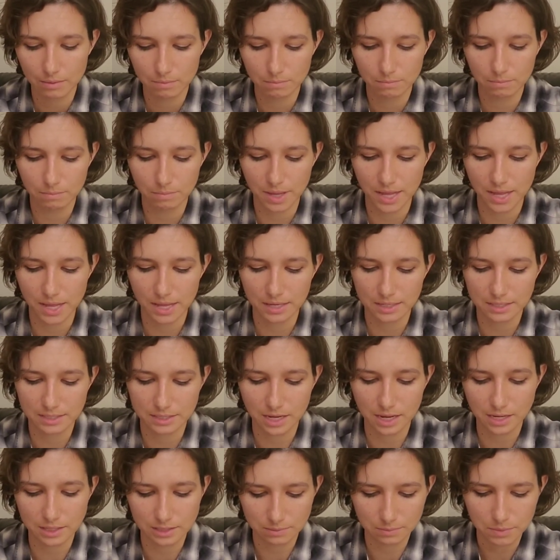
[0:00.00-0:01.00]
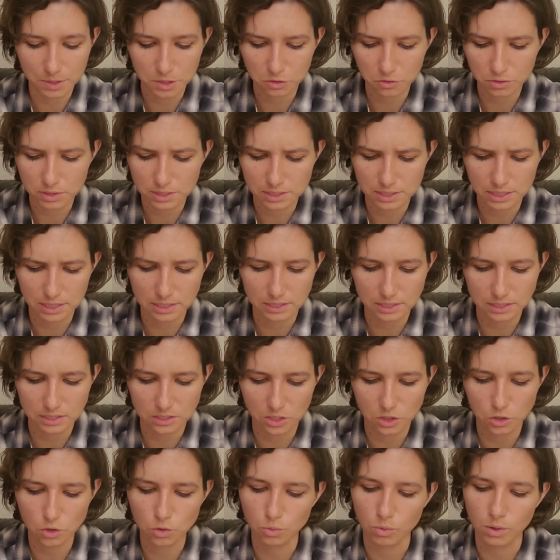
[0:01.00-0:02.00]
But it's got some interesting
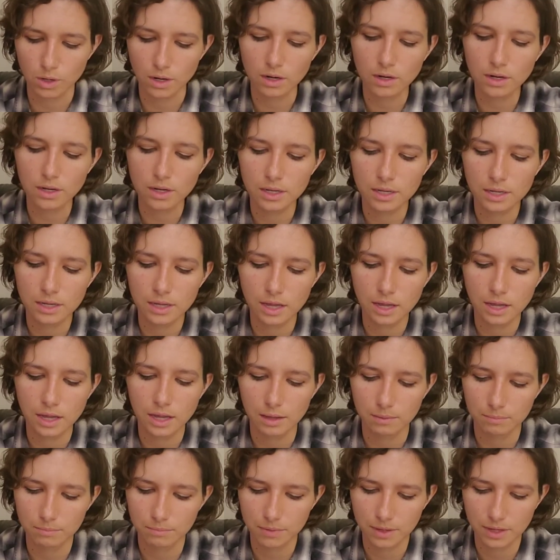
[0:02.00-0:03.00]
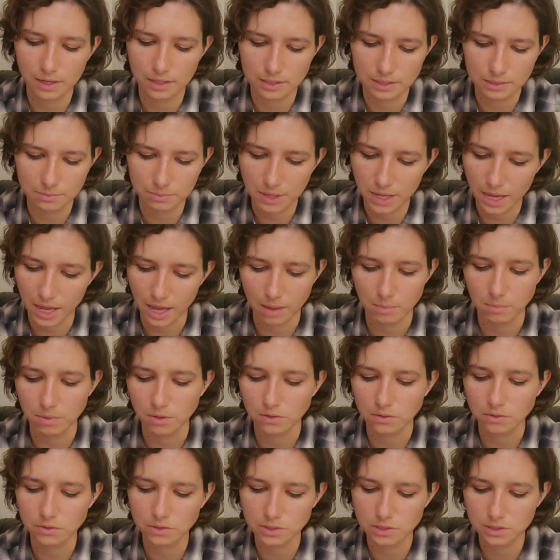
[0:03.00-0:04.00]
stitch work and some
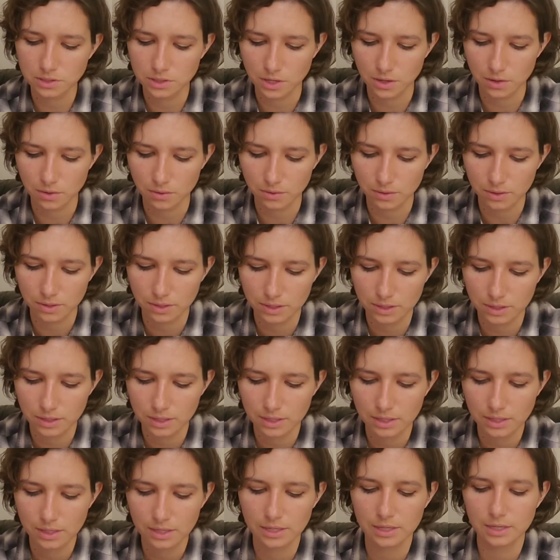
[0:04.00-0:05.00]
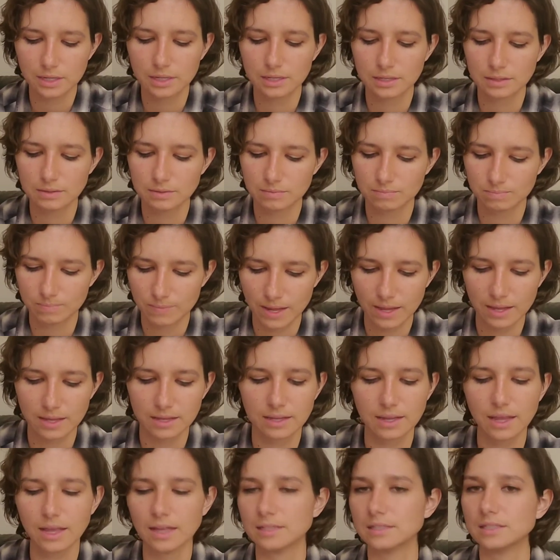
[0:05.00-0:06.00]
cables, so
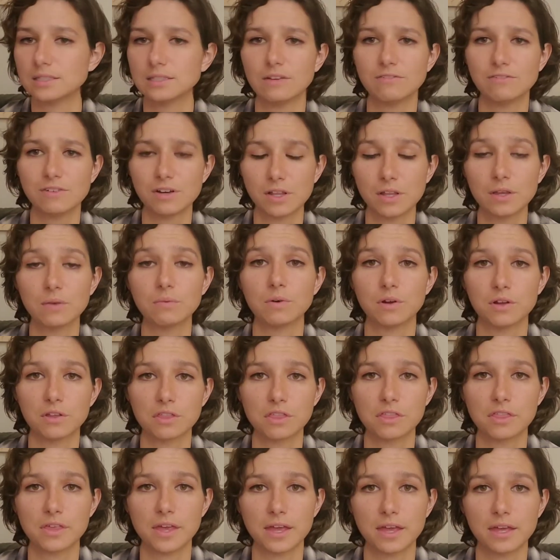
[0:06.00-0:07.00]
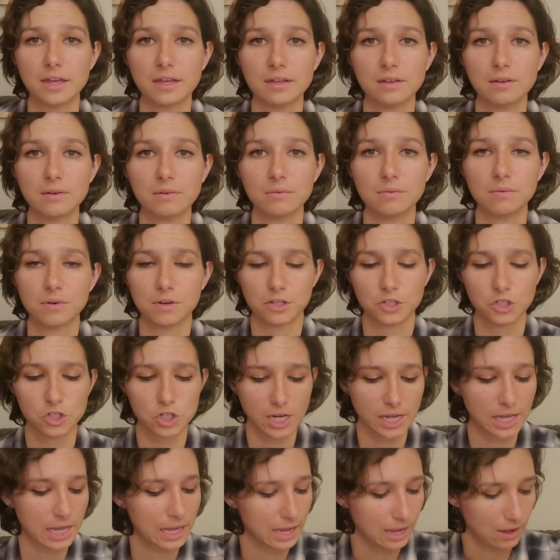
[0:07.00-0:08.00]
yeah, it's definitely worth
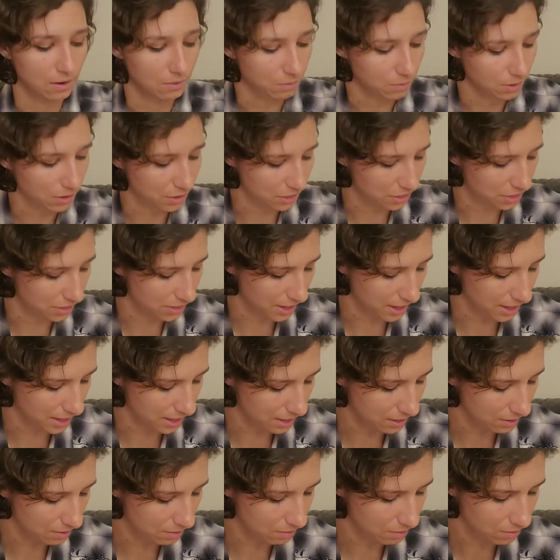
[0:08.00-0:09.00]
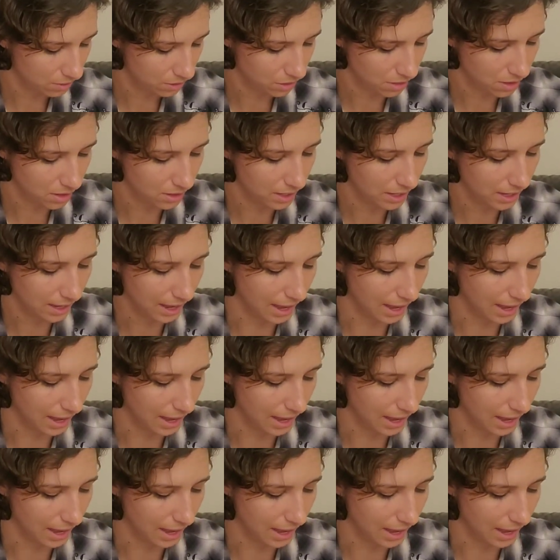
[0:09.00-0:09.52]
checking out, worth looking